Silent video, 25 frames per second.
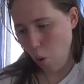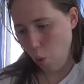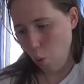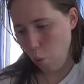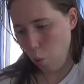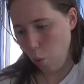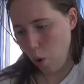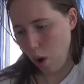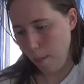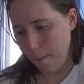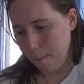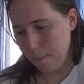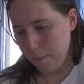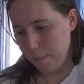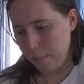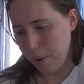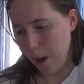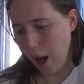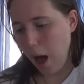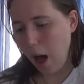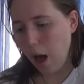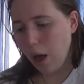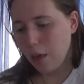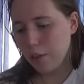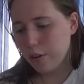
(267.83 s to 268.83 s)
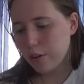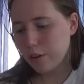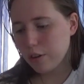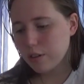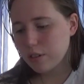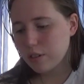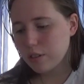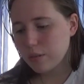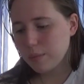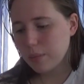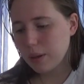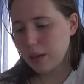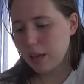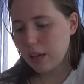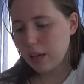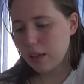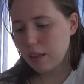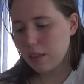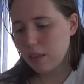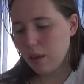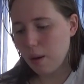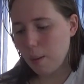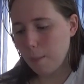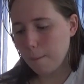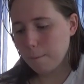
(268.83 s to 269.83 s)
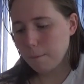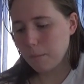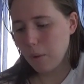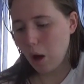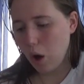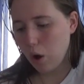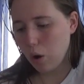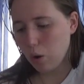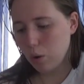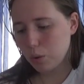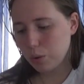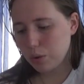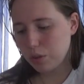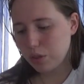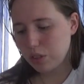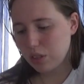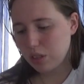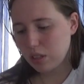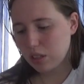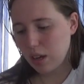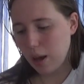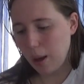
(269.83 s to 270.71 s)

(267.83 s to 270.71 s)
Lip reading: What bothers me the most